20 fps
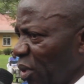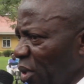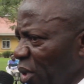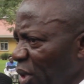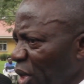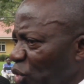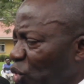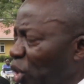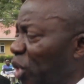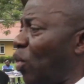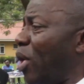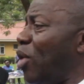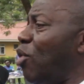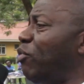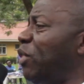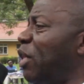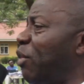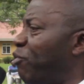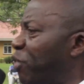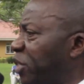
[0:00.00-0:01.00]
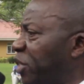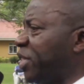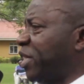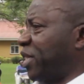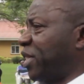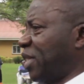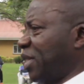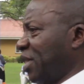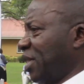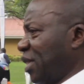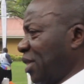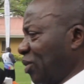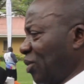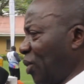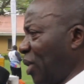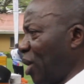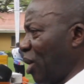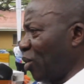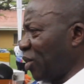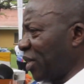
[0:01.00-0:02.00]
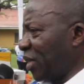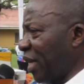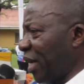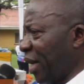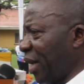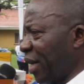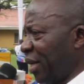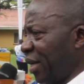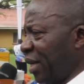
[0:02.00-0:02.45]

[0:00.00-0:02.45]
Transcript: So in one of the visits, when I was there,